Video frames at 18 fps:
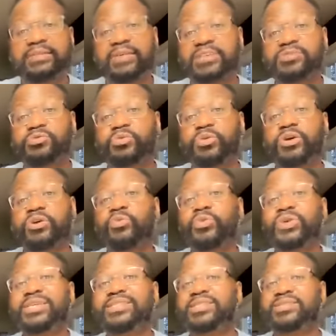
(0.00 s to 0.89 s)
That's where
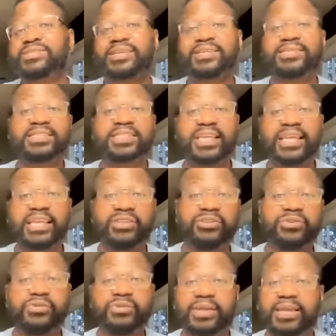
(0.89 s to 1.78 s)
we just
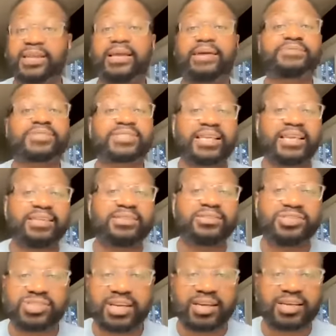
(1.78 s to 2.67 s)
continue. And I'm
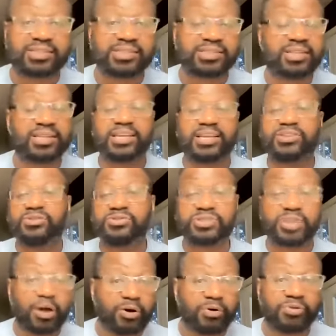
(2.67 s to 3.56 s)
saying just, and I
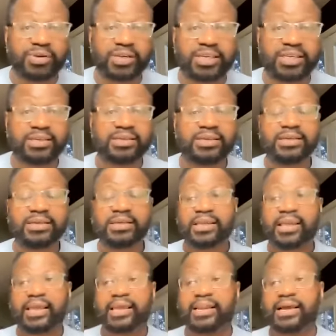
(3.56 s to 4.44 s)
use only,
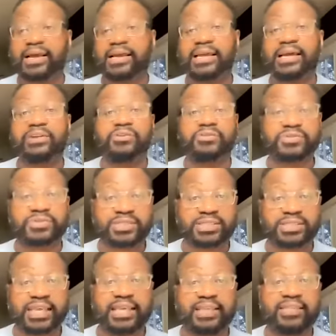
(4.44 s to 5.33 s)
and I, I don't
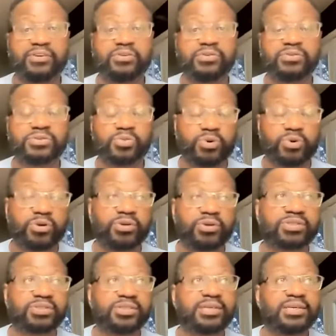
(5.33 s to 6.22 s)
say those
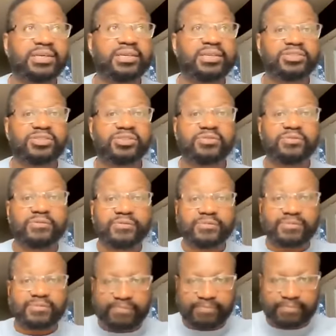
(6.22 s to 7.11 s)
words to
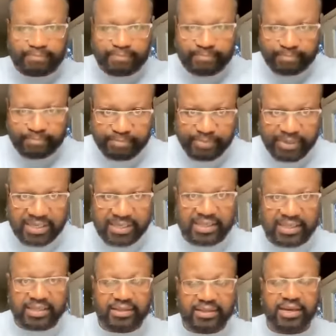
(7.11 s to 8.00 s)

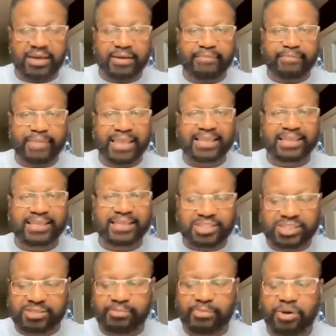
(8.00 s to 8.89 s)
be uh, make
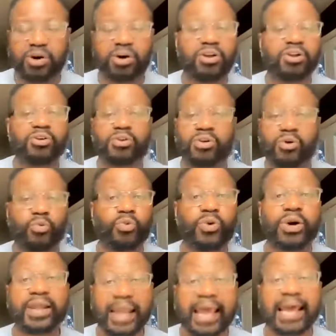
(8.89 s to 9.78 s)
it smaller or
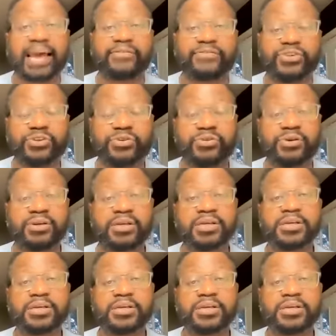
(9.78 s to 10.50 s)
what have you.